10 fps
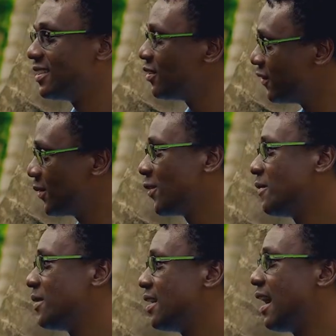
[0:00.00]
the youth
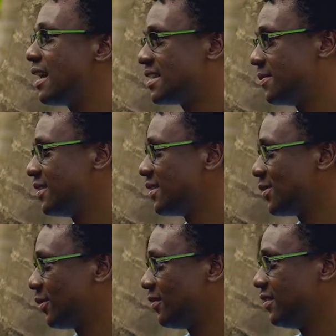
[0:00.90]
economy has been the
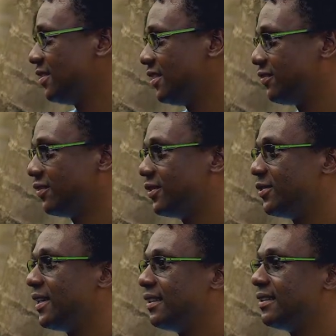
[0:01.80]
talk of the day for
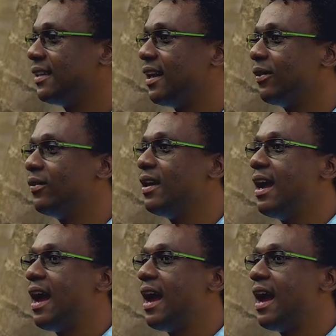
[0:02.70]
a while now.